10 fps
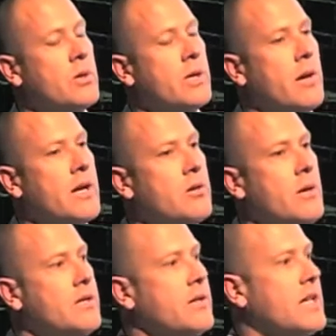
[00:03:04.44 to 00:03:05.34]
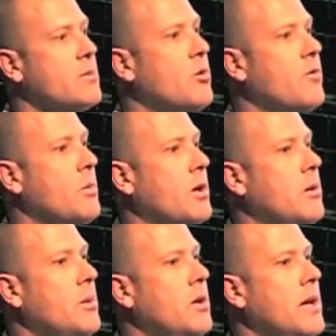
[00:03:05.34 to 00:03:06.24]
really great to us, and that's more from a
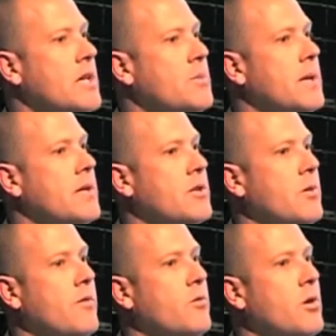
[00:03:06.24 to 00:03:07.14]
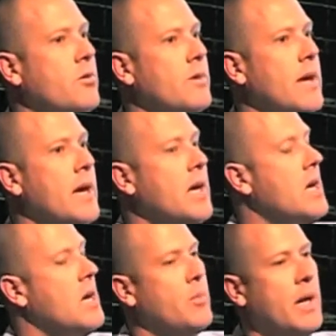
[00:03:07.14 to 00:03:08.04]
community aspect, so we've worked with that.
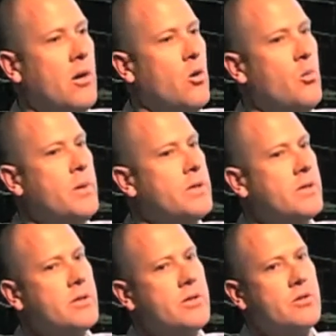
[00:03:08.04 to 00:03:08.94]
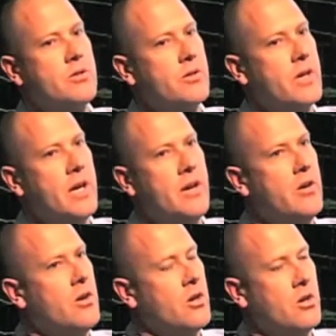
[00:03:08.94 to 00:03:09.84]
But all businesses can
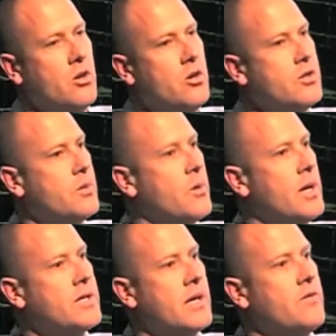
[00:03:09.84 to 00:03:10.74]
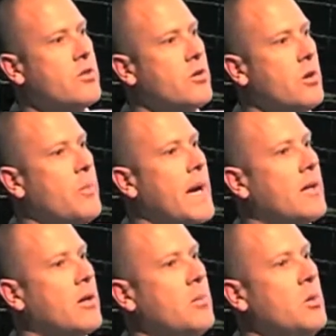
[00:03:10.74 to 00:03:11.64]
use the press. They've just got to back
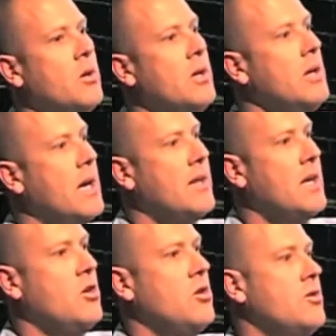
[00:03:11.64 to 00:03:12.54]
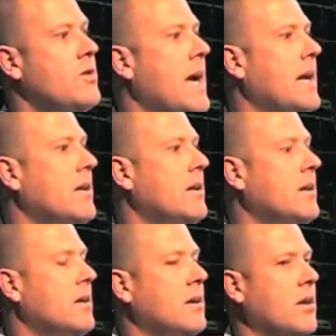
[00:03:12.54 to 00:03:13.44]
the community and then use that,
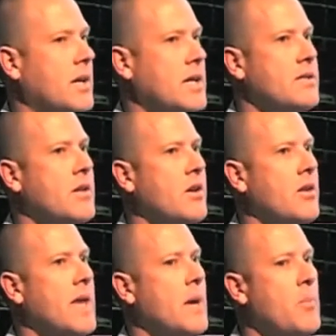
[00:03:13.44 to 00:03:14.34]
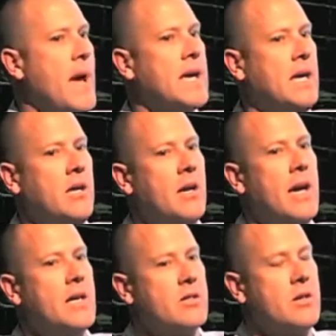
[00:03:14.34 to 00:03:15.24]
I guess, that backing
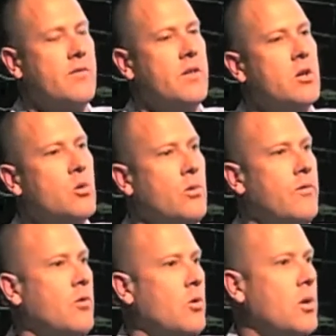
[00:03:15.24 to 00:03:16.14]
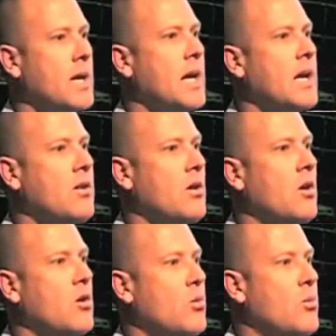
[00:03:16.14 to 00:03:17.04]
as a vehicle for getting in the
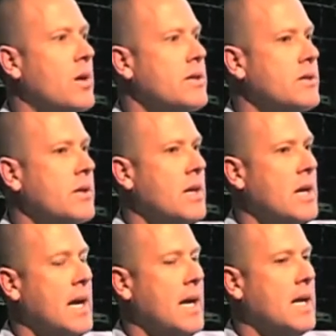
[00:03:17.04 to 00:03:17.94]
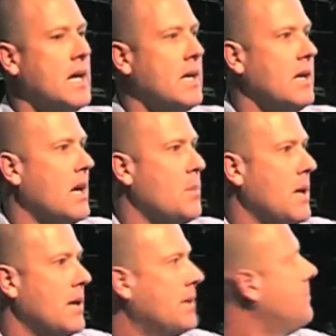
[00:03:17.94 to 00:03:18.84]
local press and getting your name
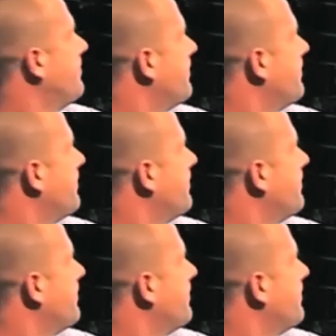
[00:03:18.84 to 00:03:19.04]
out there.